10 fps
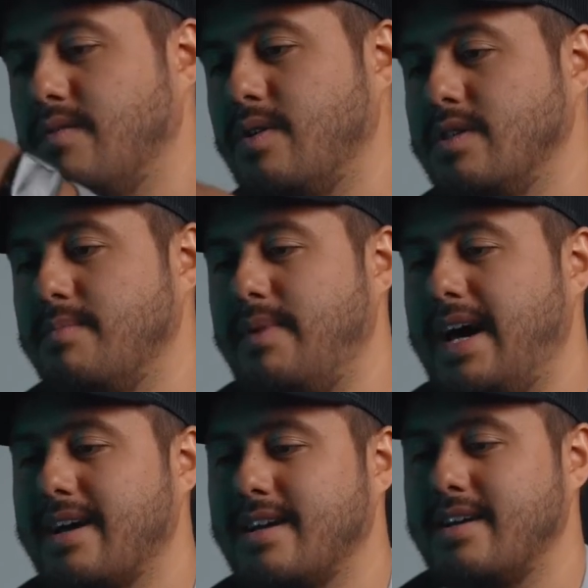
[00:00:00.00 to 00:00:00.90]
fold it
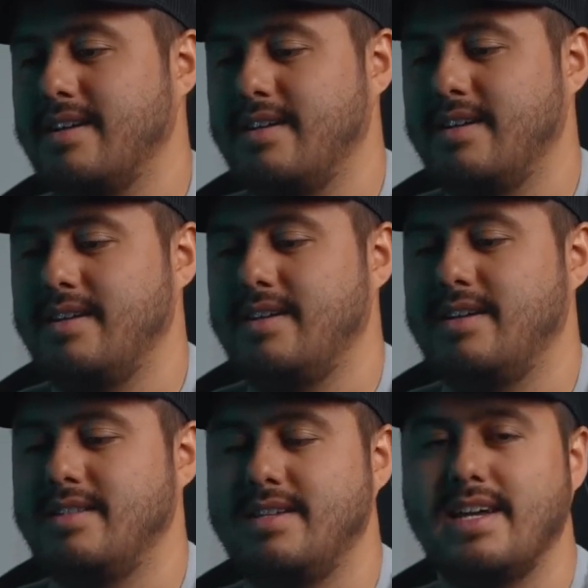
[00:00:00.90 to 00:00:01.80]
back,
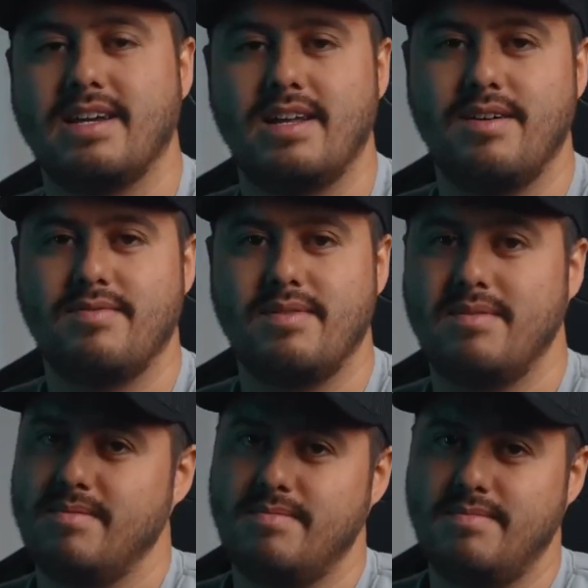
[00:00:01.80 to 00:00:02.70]
take it off.
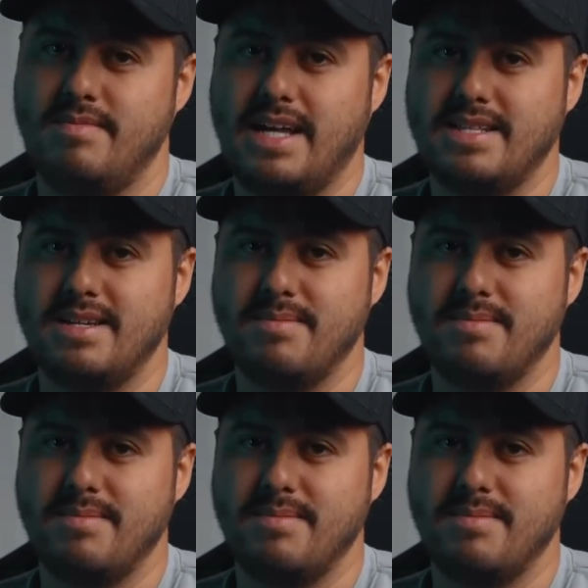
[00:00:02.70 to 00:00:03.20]
That